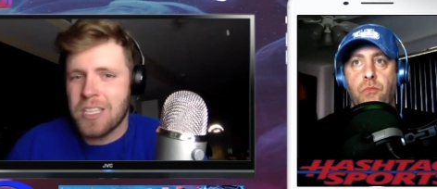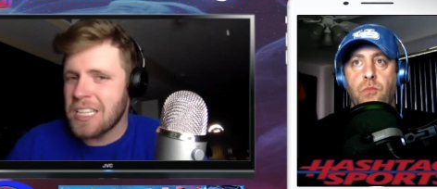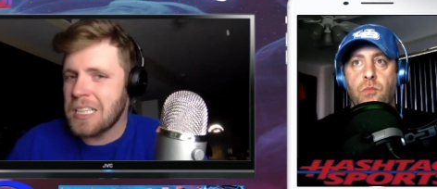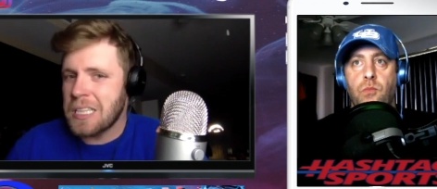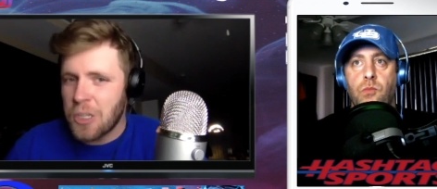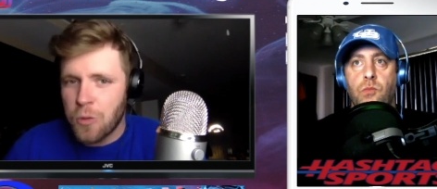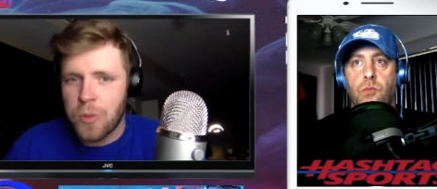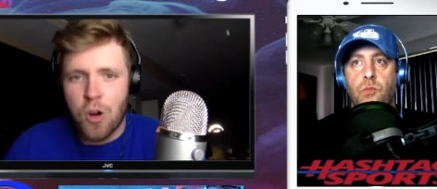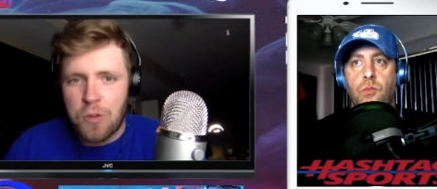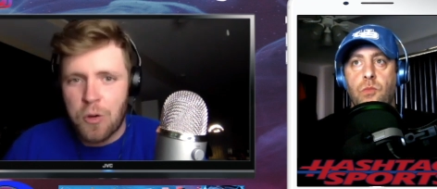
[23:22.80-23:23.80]
Speaker 1: is a little
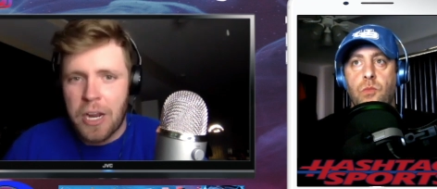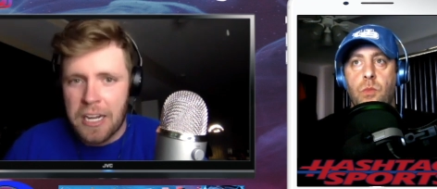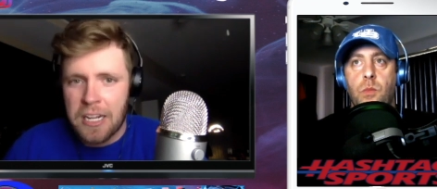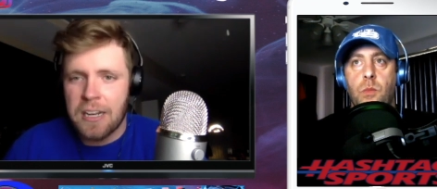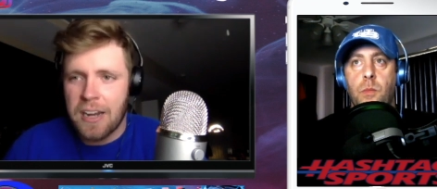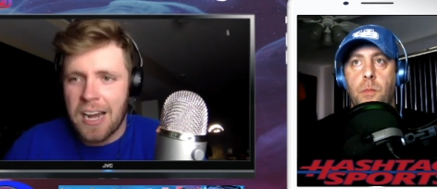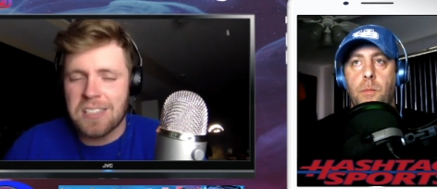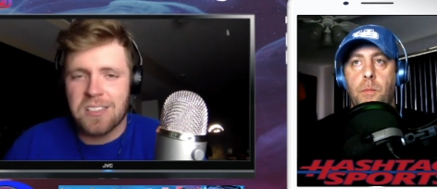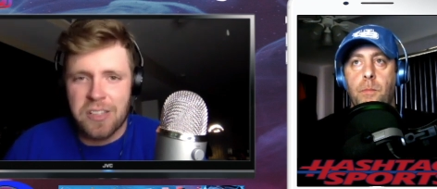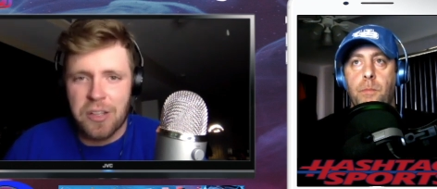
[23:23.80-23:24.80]
bit overrated, I
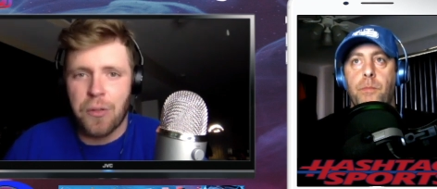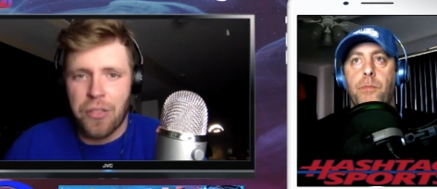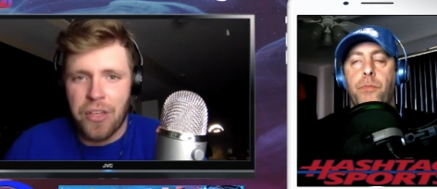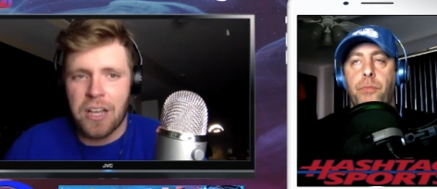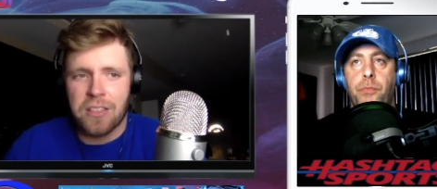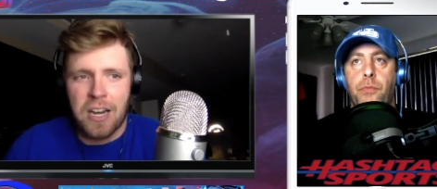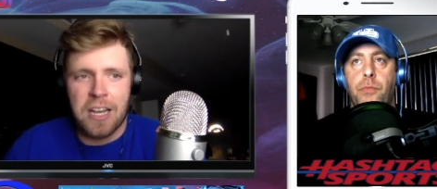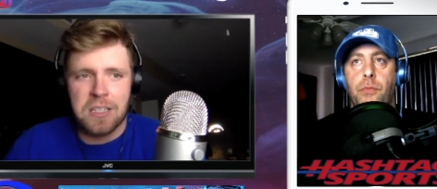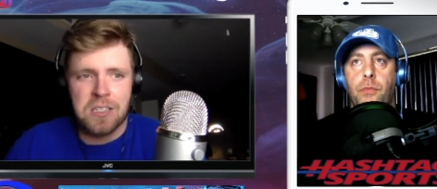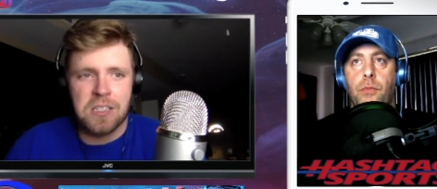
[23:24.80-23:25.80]
still think that
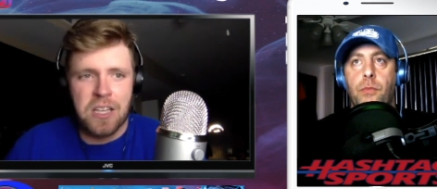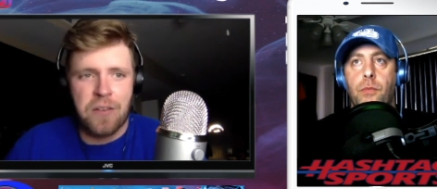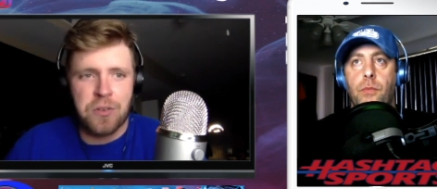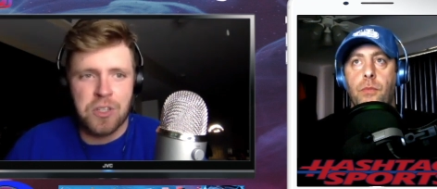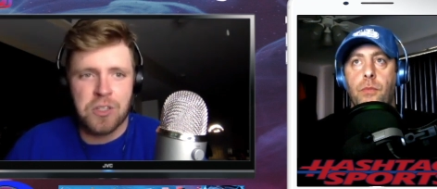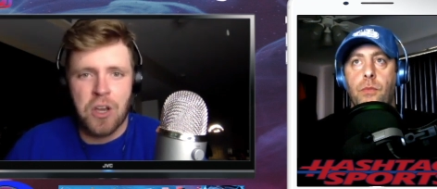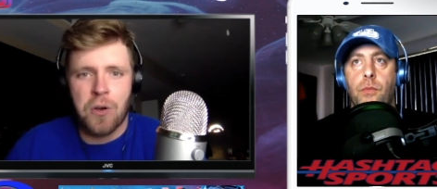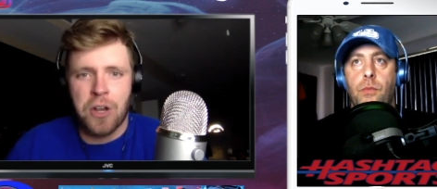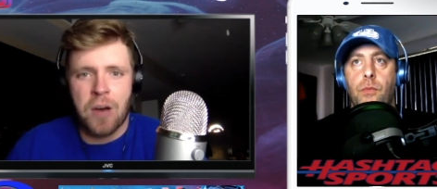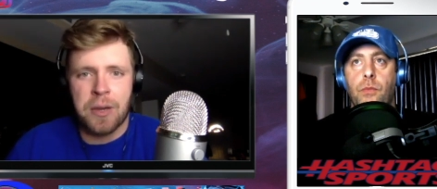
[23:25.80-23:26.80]
I could see San
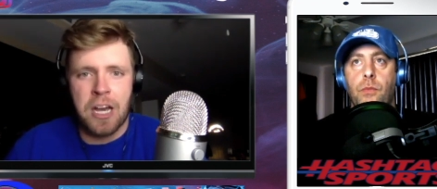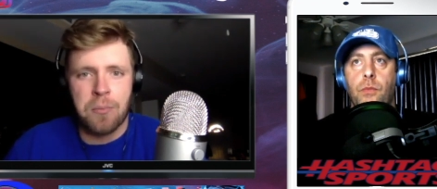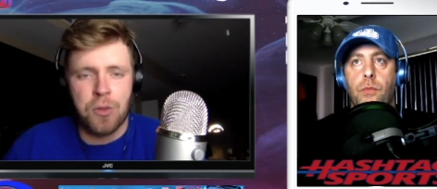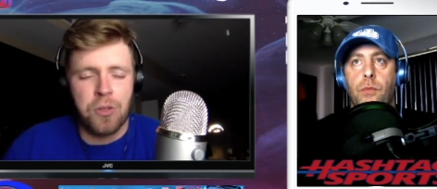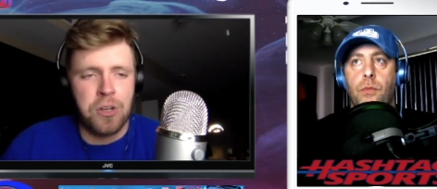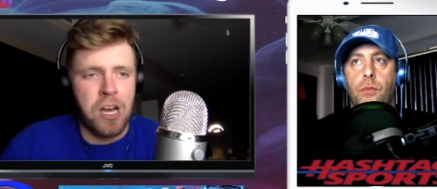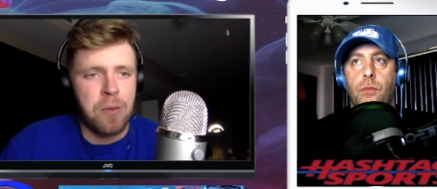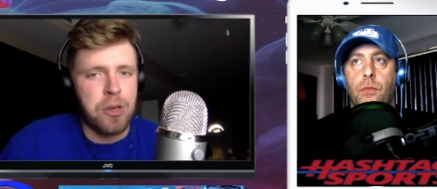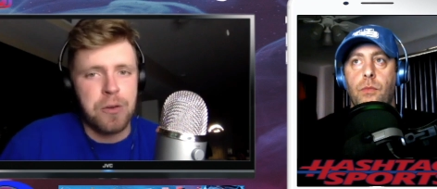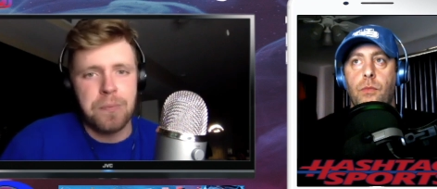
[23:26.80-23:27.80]
Francisco coming up with the
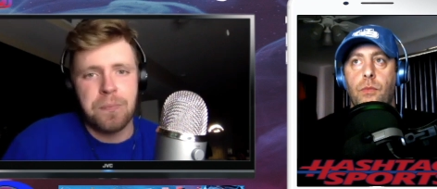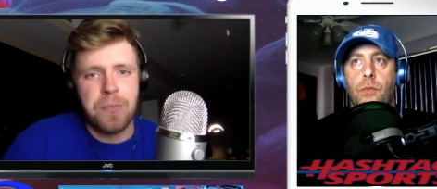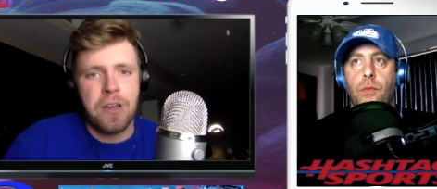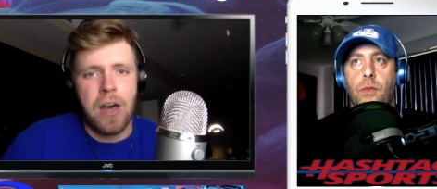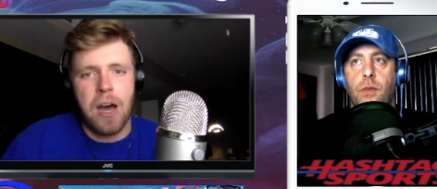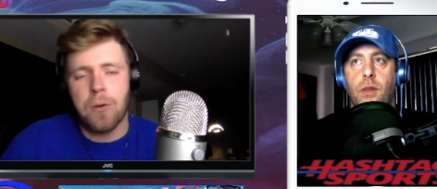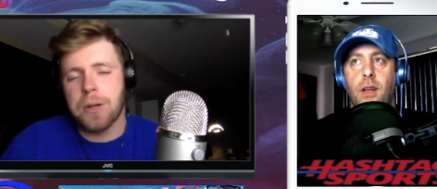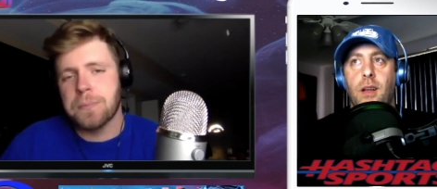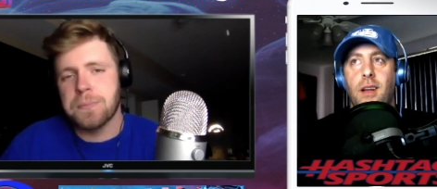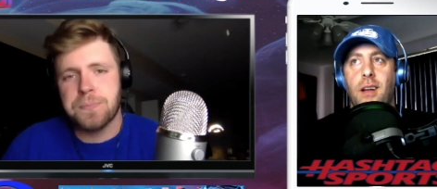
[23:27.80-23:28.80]
W in
Speaker 2: that
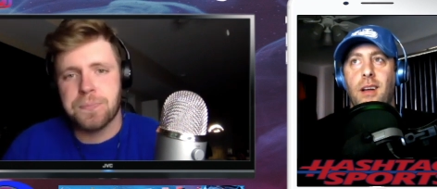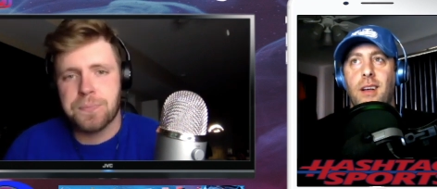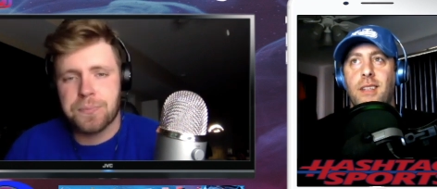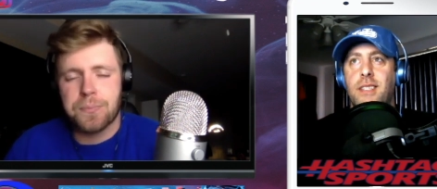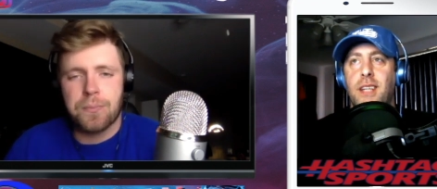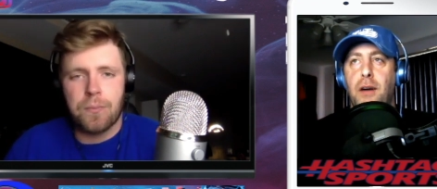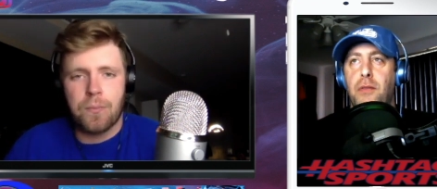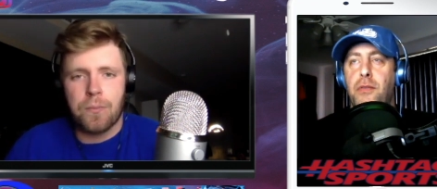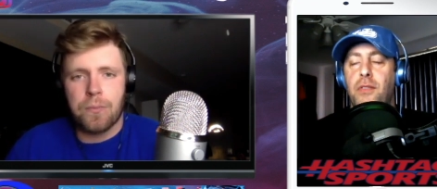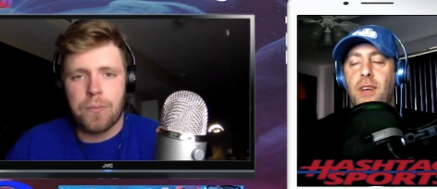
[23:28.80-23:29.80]
one. It's
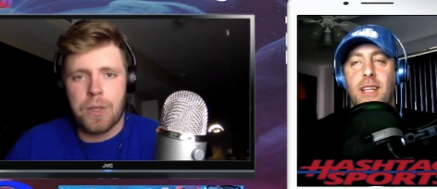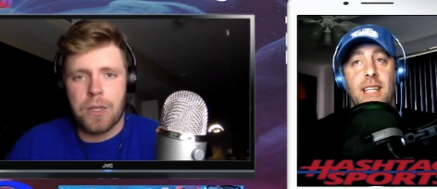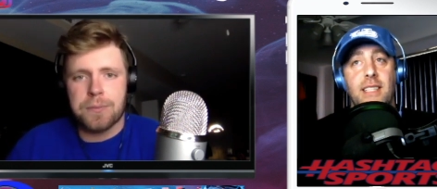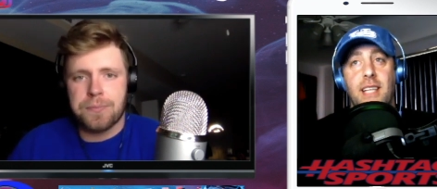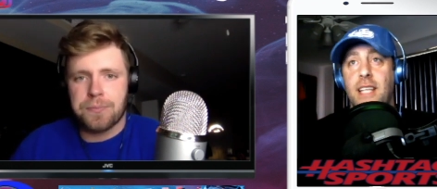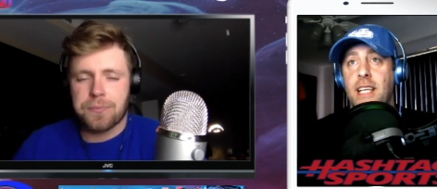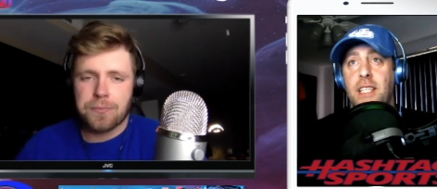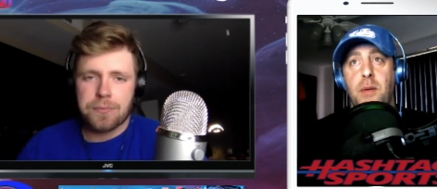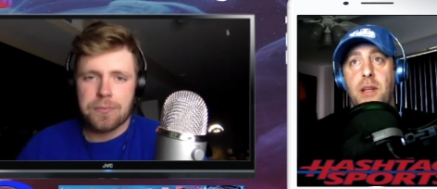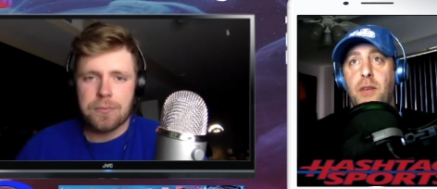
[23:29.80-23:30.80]
tough. Uh, that's got, that's
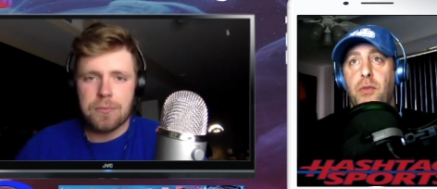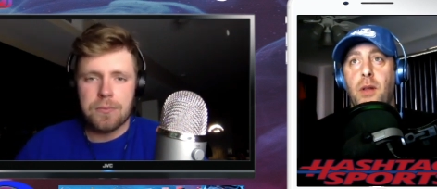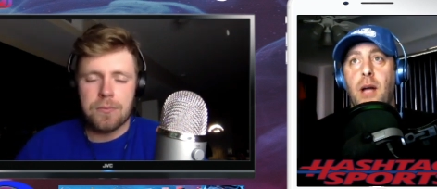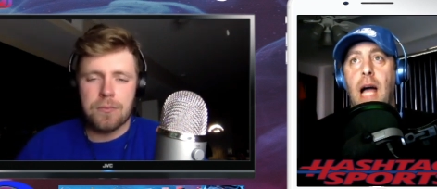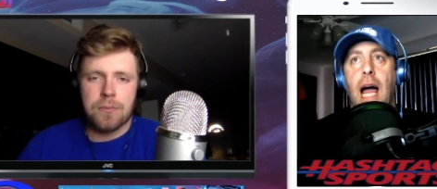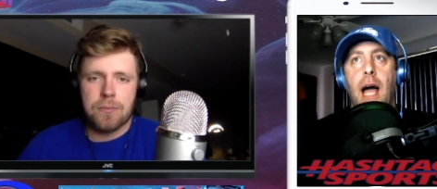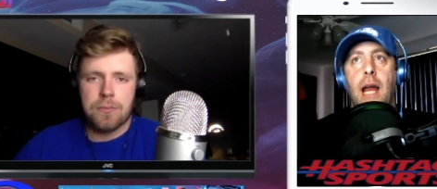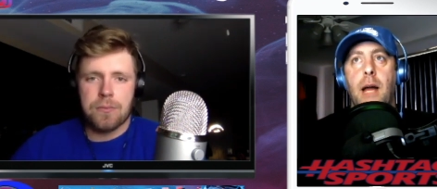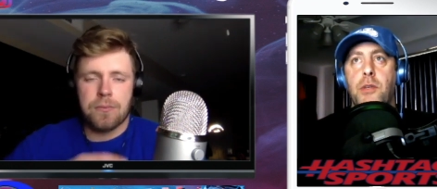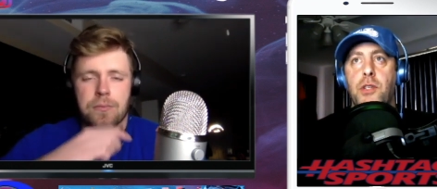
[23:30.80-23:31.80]
gonna be a tough one. Look, I, and
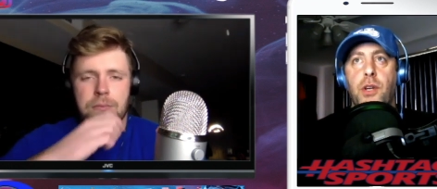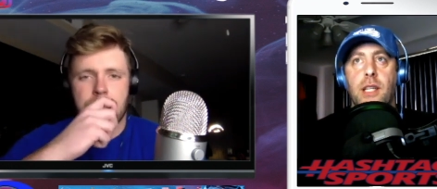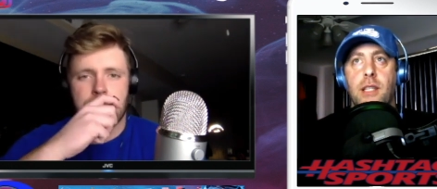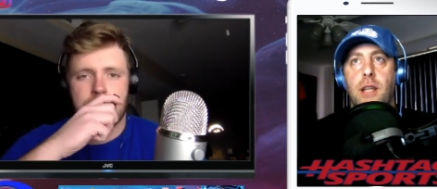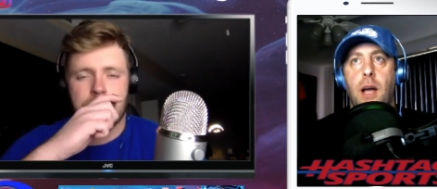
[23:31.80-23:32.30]
I'm just looking at this. I